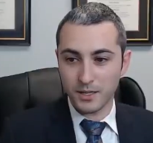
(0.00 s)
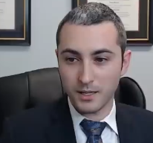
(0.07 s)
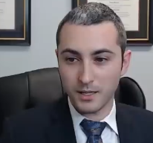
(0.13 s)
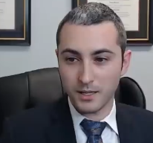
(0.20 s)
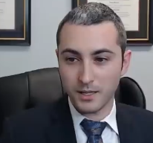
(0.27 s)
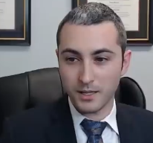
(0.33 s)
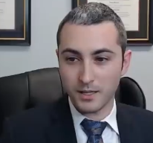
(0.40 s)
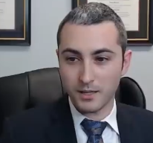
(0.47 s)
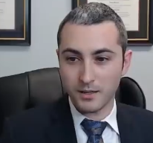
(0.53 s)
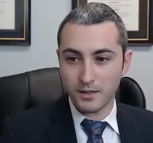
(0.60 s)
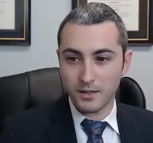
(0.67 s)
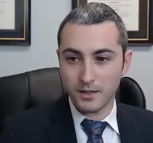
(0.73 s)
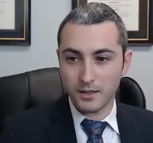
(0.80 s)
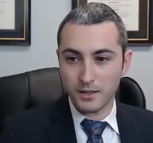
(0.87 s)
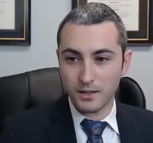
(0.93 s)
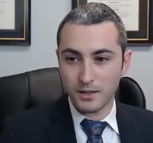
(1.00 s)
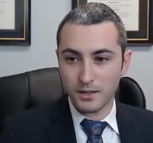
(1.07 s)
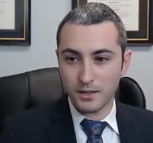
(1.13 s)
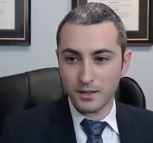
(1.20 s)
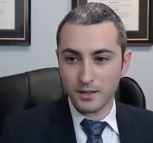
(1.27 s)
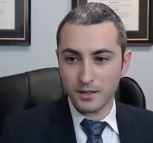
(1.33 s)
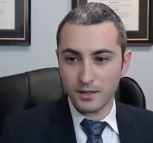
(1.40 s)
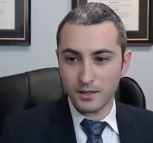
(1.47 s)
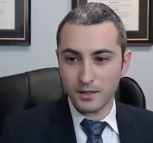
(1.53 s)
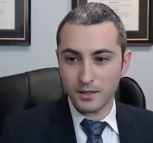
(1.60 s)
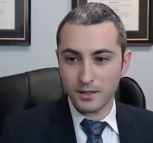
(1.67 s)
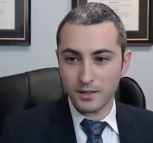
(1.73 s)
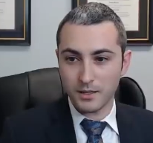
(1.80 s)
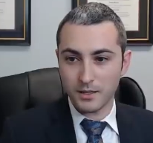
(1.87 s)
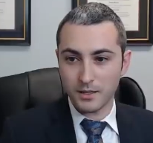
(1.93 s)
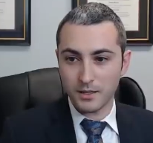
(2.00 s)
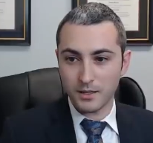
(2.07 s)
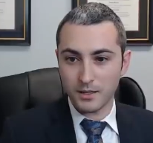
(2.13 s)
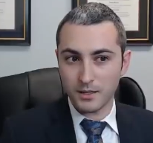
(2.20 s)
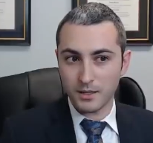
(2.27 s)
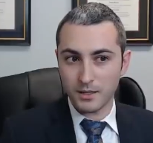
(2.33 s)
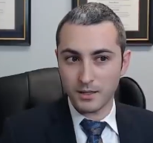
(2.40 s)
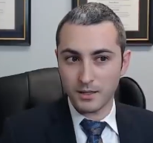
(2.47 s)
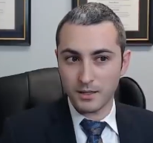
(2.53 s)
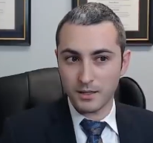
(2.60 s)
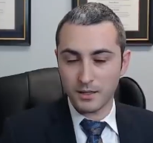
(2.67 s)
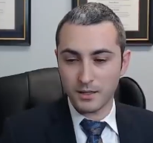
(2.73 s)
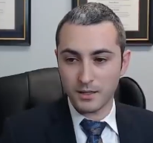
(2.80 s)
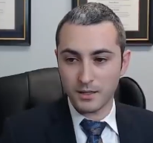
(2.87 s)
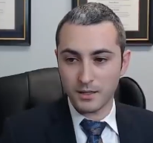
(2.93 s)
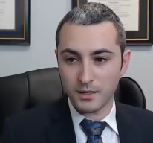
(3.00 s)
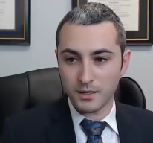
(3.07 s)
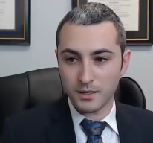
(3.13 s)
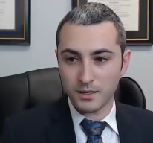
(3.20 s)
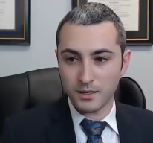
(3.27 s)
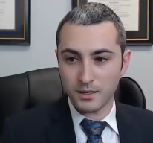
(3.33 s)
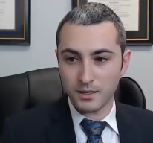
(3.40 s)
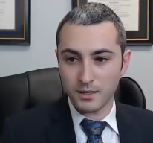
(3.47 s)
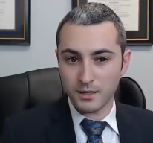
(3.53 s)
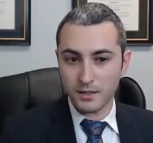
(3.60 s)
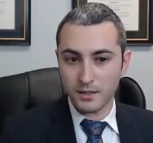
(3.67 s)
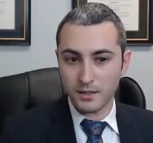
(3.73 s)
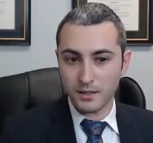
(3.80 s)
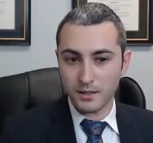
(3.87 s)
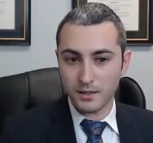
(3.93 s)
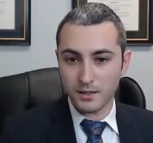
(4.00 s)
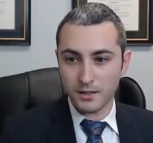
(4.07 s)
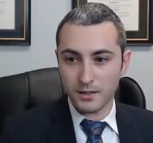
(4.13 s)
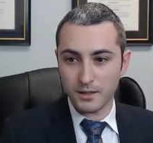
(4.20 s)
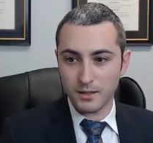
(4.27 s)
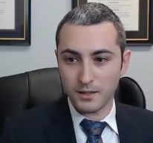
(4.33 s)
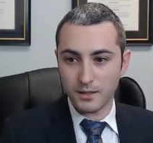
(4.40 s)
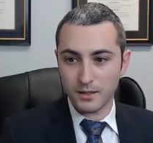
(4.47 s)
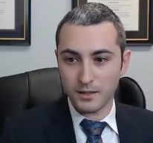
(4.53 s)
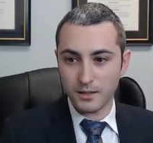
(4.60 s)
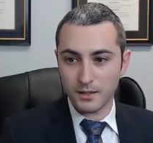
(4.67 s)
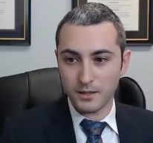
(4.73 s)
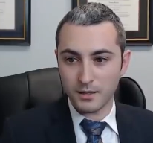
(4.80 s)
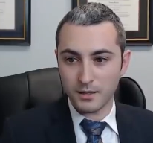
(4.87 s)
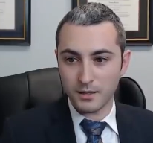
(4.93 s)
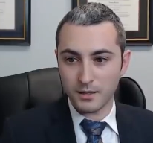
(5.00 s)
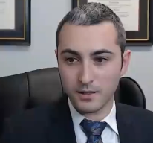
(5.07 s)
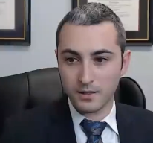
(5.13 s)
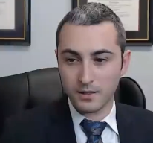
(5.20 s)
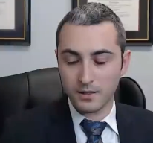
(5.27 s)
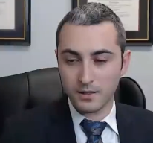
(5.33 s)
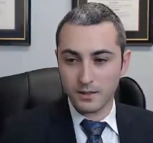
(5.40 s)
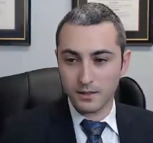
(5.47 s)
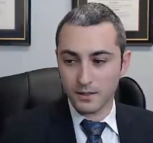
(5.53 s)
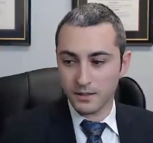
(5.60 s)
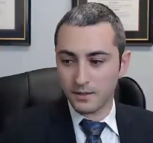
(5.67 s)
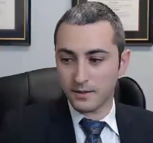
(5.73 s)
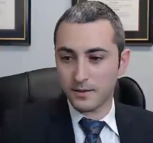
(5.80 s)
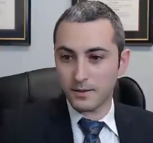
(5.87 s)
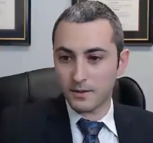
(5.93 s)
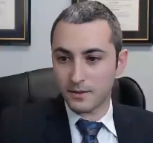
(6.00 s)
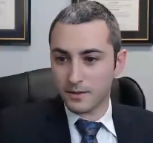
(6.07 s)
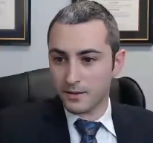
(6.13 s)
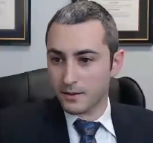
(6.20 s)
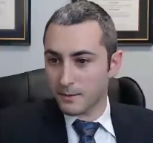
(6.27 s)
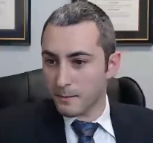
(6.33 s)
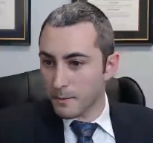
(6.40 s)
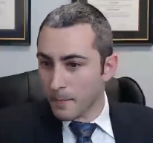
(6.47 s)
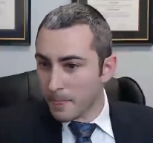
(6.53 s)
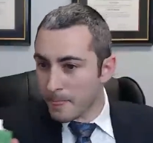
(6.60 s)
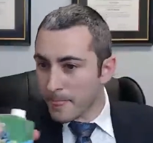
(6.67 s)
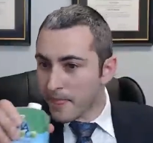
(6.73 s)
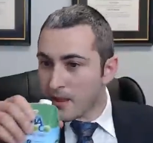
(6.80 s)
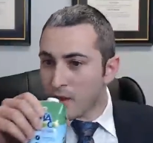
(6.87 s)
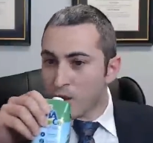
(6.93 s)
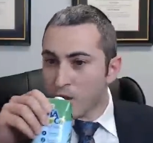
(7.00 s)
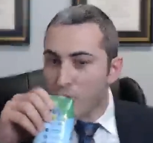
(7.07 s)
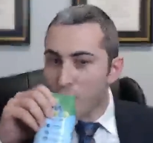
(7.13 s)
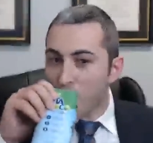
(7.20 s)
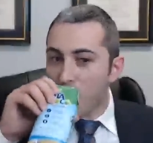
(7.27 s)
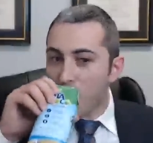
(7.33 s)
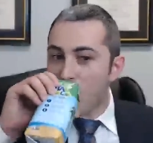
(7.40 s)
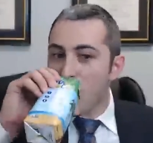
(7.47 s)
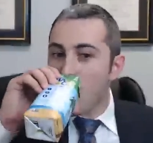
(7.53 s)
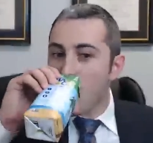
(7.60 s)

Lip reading: No one is speaking in this clip.